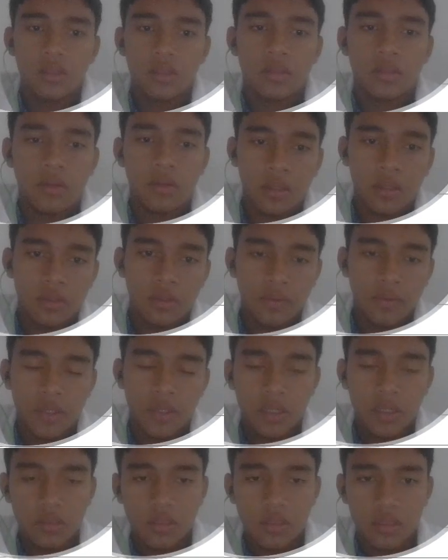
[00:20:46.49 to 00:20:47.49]
right over
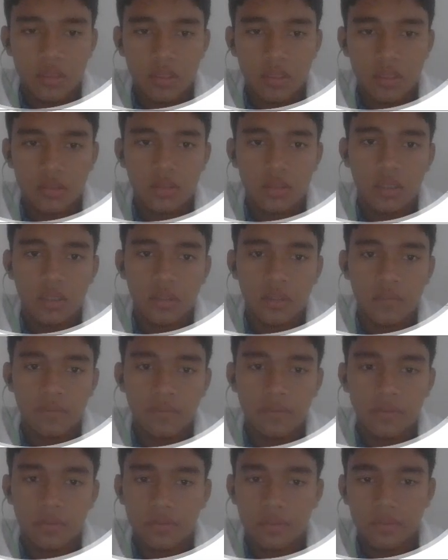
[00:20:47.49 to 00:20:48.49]
here, such as the
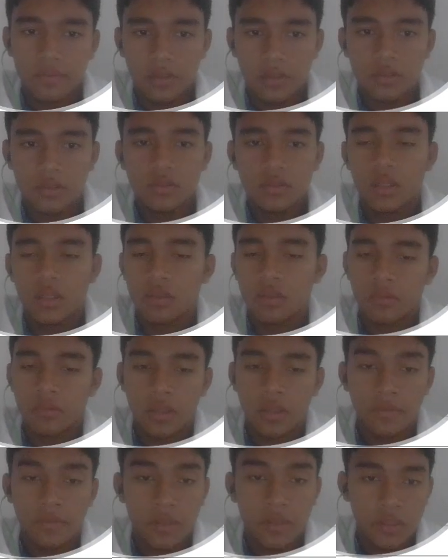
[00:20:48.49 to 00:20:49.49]
fonts and
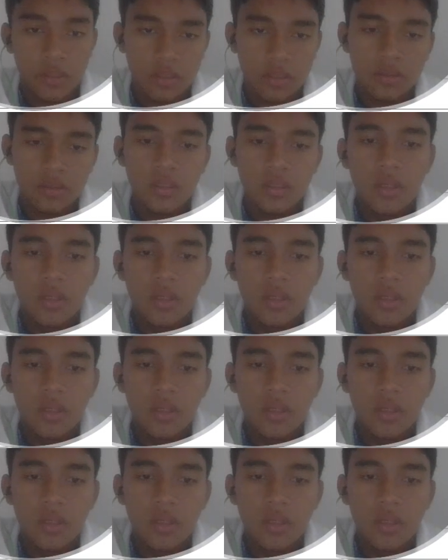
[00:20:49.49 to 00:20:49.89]
whatever it is,